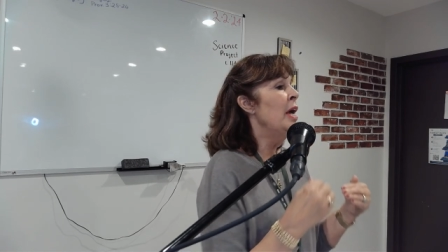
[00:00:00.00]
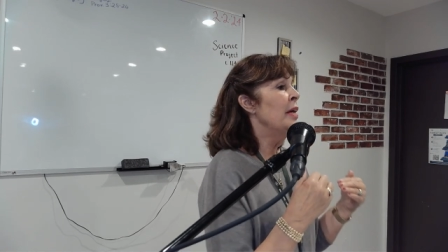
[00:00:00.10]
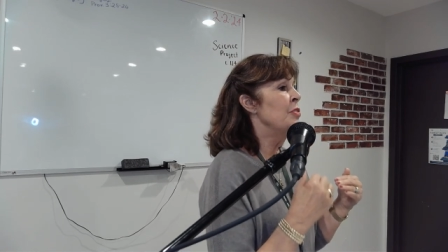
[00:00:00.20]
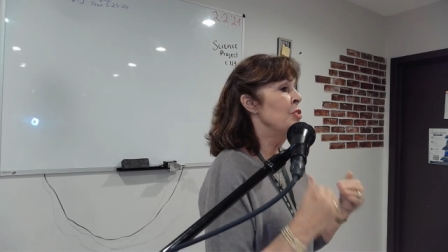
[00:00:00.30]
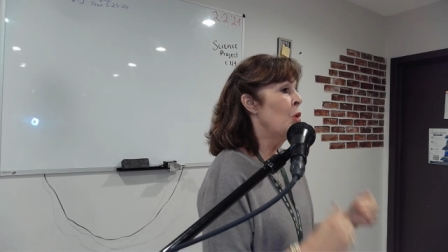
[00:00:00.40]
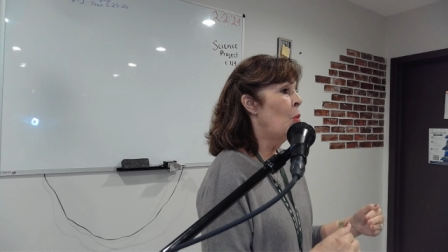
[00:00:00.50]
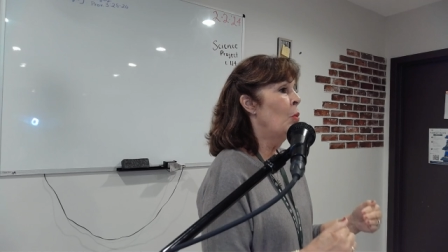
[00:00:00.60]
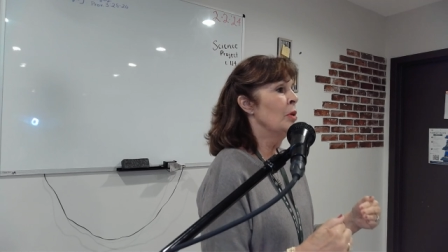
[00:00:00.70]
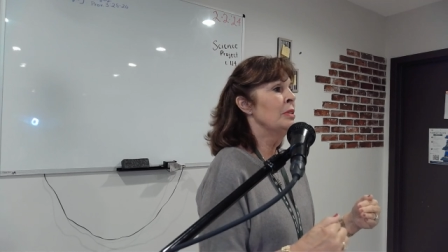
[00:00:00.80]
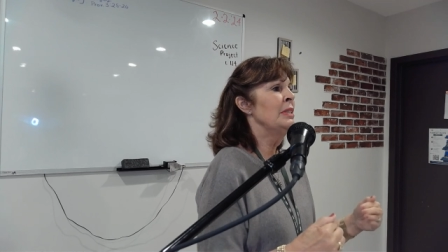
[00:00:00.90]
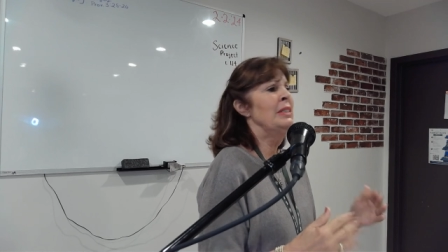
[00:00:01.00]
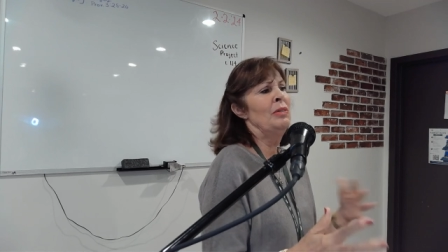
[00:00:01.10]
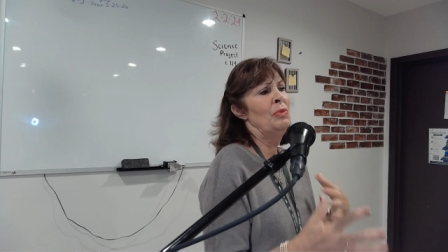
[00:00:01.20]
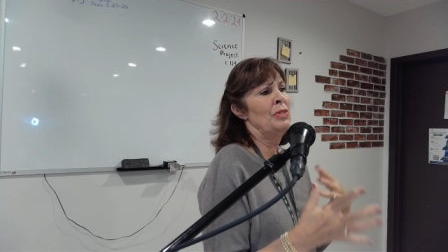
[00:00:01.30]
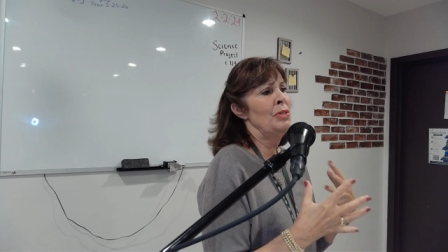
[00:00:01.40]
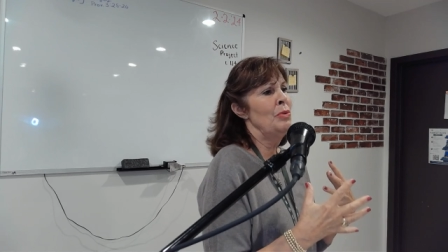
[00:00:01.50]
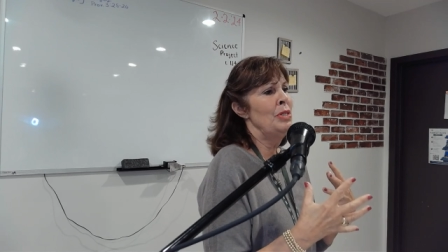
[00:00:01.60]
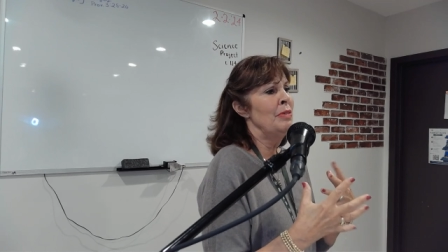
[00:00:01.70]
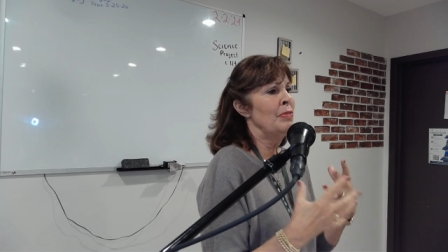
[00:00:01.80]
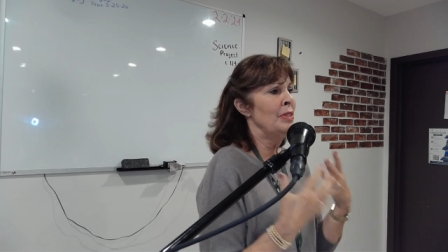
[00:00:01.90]
and so worldly that we're so
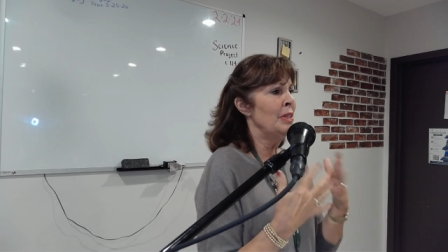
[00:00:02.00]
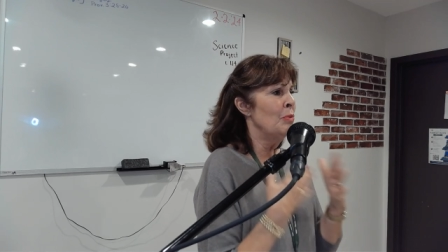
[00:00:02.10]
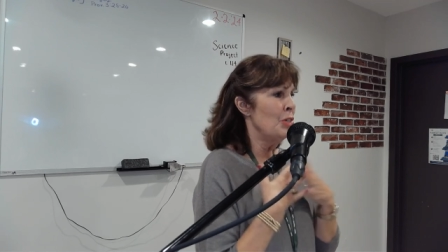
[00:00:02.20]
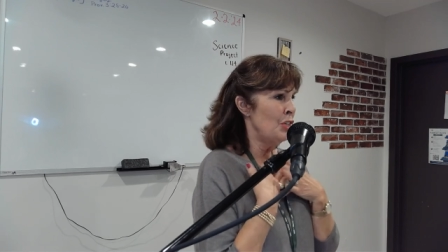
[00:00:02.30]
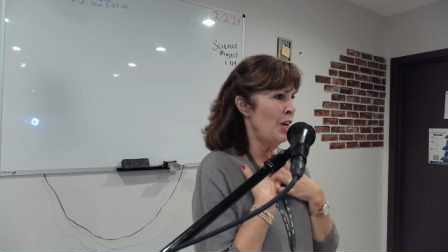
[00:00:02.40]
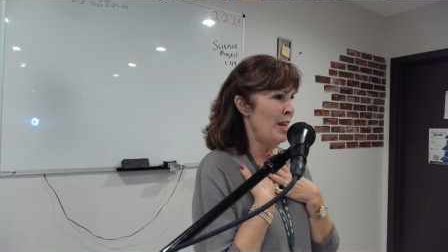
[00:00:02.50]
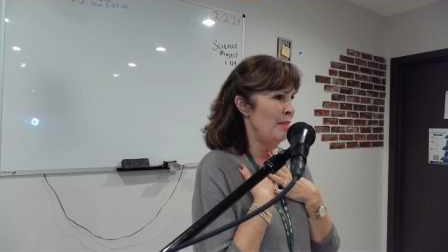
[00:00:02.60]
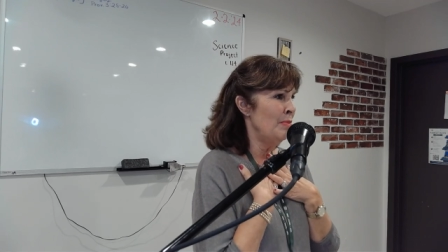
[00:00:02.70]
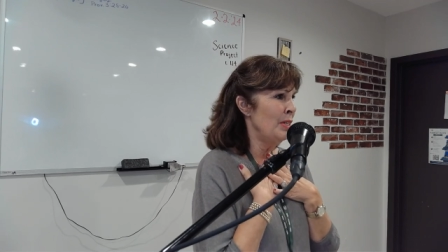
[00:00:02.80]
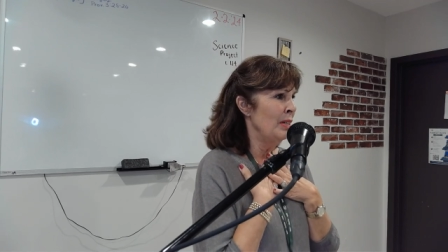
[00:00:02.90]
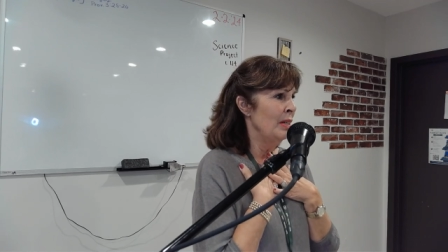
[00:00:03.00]
different that we're shamed